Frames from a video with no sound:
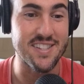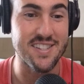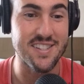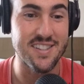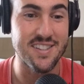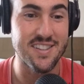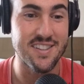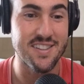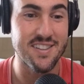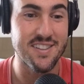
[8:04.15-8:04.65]

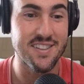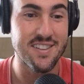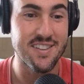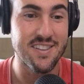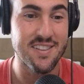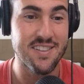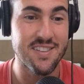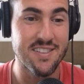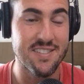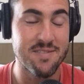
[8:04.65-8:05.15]

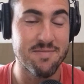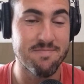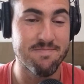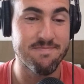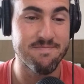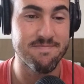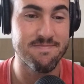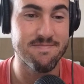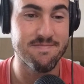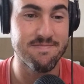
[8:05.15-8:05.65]

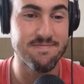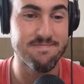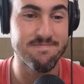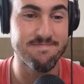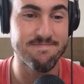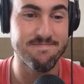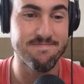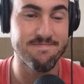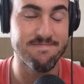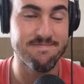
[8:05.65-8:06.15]

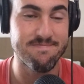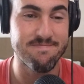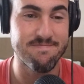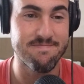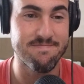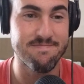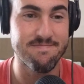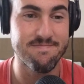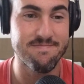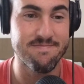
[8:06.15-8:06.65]

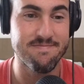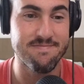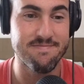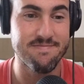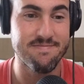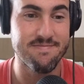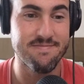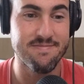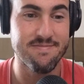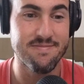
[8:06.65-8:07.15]

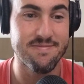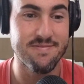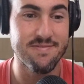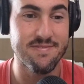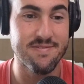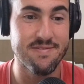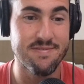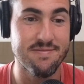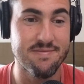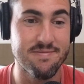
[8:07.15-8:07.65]

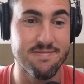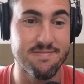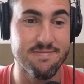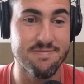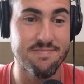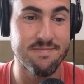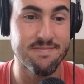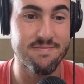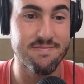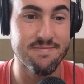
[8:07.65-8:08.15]

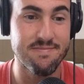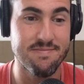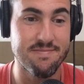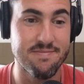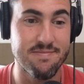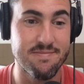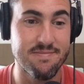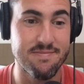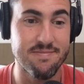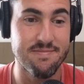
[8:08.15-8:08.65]

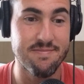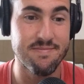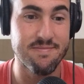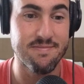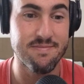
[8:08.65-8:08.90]
(silent)